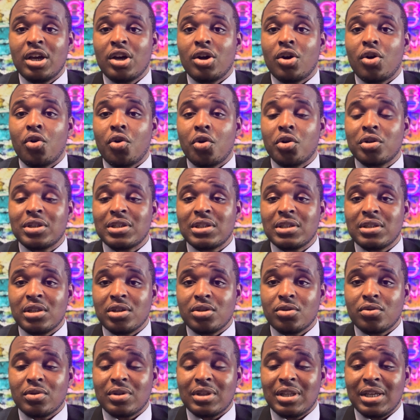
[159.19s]
all these
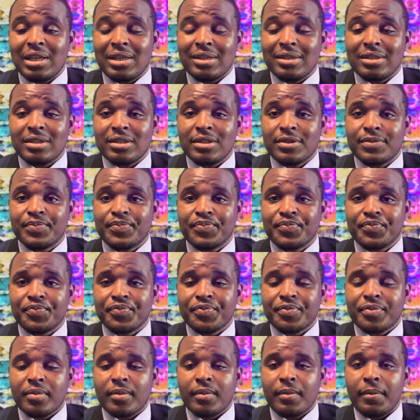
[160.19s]
little things,
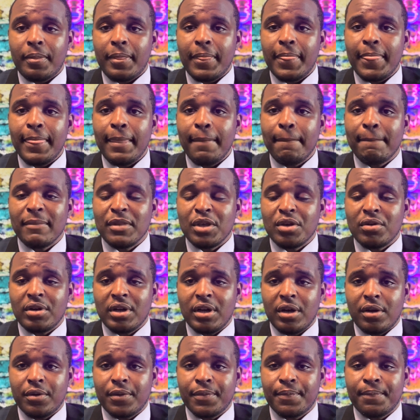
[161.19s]
you
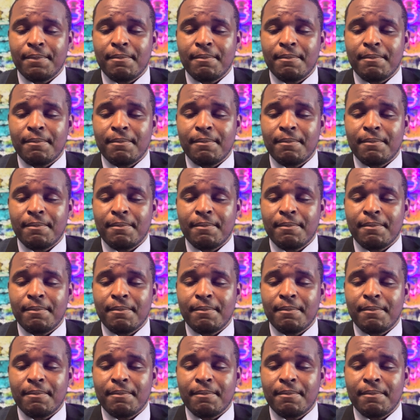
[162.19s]
know.